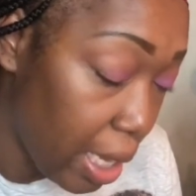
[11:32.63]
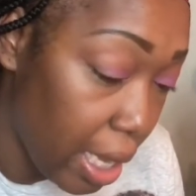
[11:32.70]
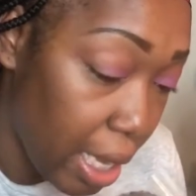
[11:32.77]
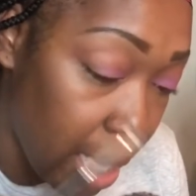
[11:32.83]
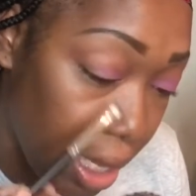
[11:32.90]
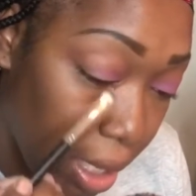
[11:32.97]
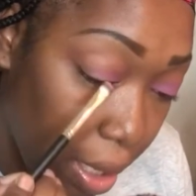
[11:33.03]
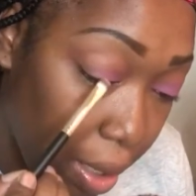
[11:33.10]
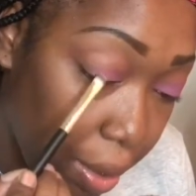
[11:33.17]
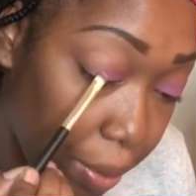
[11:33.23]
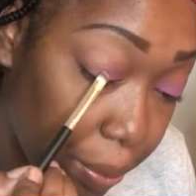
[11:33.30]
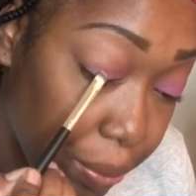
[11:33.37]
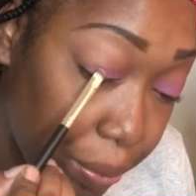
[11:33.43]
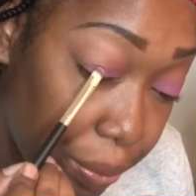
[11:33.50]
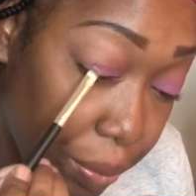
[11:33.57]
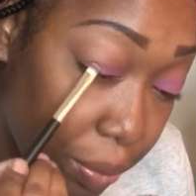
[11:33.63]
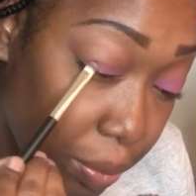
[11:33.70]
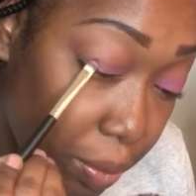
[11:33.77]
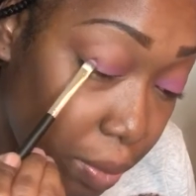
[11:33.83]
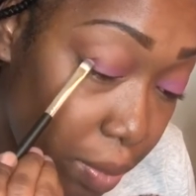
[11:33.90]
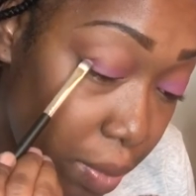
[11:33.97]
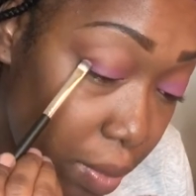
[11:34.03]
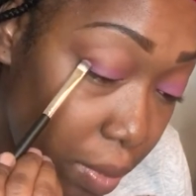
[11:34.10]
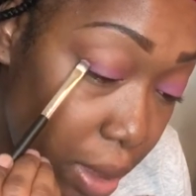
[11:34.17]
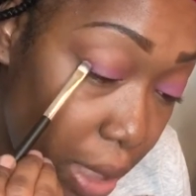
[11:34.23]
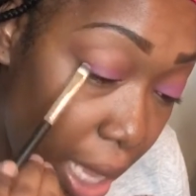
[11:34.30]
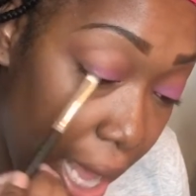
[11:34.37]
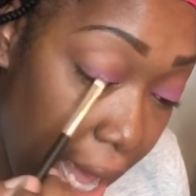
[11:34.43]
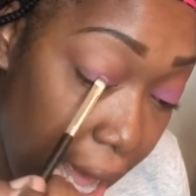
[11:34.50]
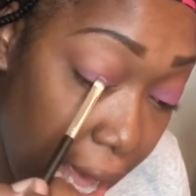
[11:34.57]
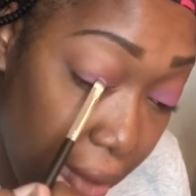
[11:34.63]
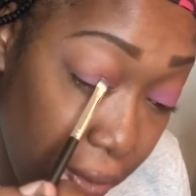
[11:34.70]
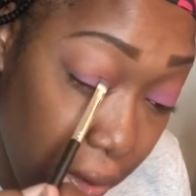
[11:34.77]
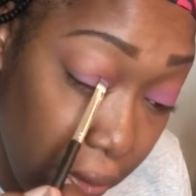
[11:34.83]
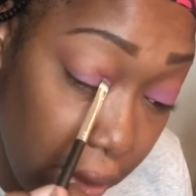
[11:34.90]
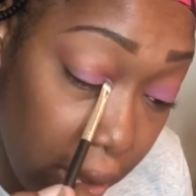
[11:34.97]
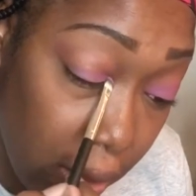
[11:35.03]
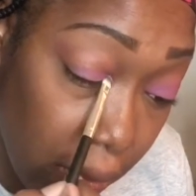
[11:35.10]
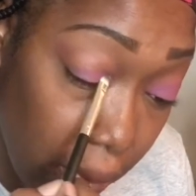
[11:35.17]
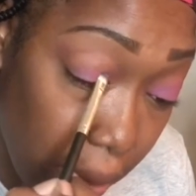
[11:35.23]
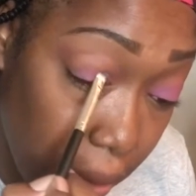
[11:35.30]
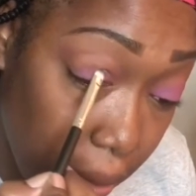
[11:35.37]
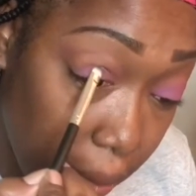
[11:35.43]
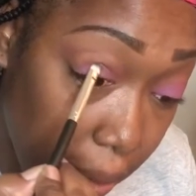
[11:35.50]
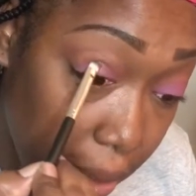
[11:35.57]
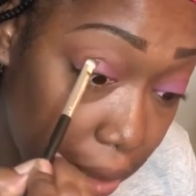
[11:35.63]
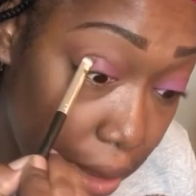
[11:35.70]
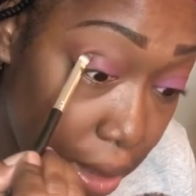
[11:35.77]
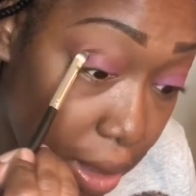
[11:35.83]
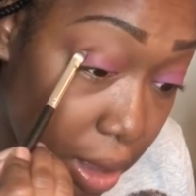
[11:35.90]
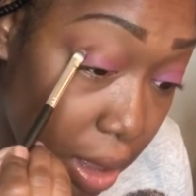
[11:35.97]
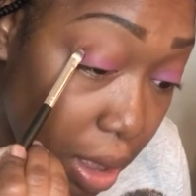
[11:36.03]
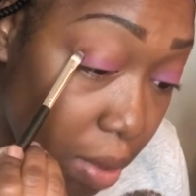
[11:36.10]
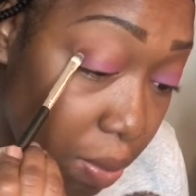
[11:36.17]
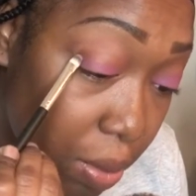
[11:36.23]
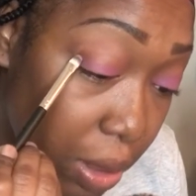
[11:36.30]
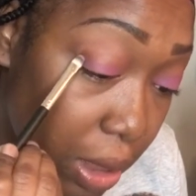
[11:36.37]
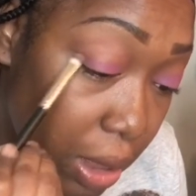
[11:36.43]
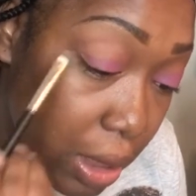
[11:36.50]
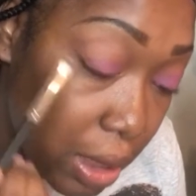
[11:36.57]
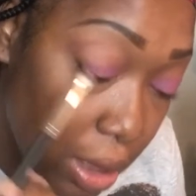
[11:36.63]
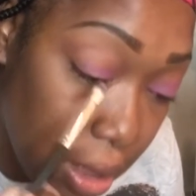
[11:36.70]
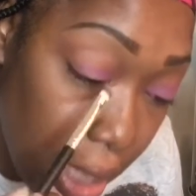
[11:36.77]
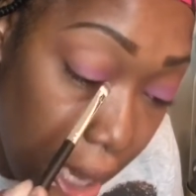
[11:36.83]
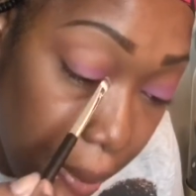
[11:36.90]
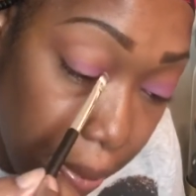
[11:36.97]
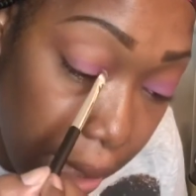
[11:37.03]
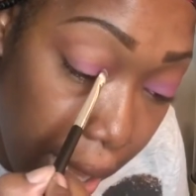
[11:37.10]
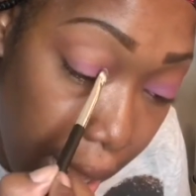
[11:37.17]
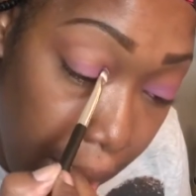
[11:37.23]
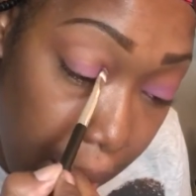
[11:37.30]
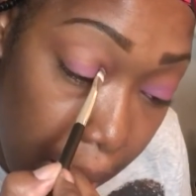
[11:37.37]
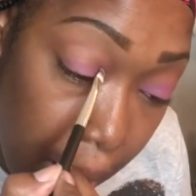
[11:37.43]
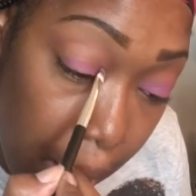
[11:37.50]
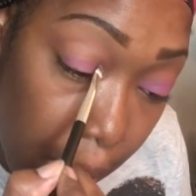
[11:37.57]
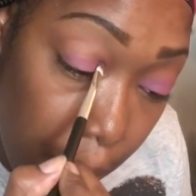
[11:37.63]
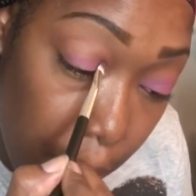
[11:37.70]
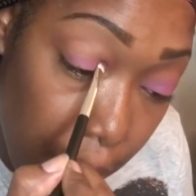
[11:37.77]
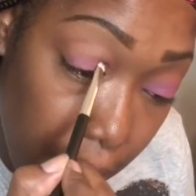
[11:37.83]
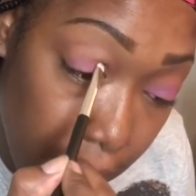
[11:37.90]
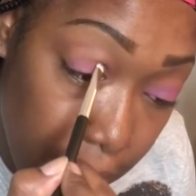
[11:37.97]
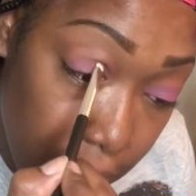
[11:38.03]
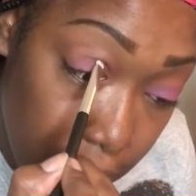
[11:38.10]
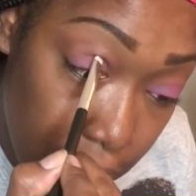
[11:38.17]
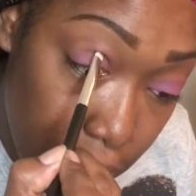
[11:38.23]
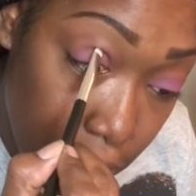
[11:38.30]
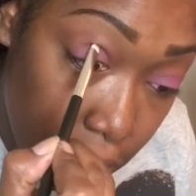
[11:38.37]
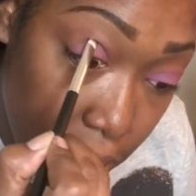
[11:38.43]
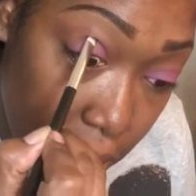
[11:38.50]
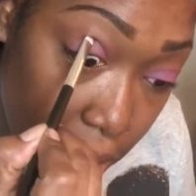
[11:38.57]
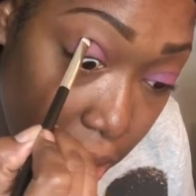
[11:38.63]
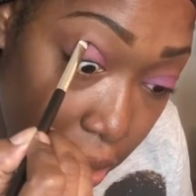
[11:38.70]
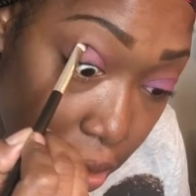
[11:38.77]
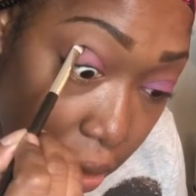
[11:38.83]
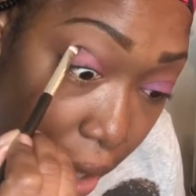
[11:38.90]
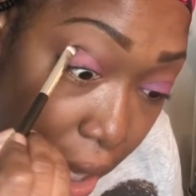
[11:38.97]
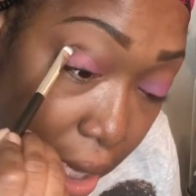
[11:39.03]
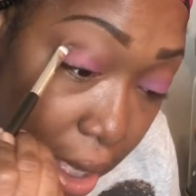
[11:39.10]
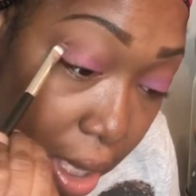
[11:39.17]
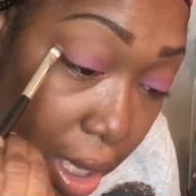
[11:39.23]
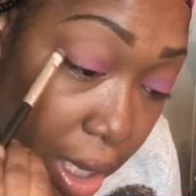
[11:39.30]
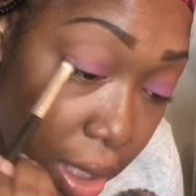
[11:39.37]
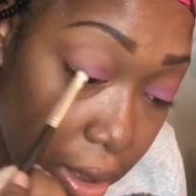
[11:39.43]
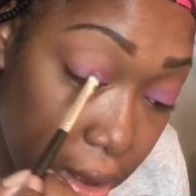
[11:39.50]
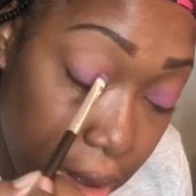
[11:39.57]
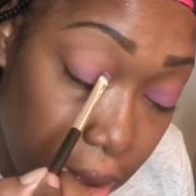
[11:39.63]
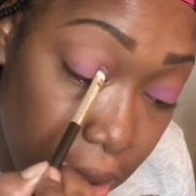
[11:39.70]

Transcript: And I haven't really found a way just to completely stop that, but I just usually just try to,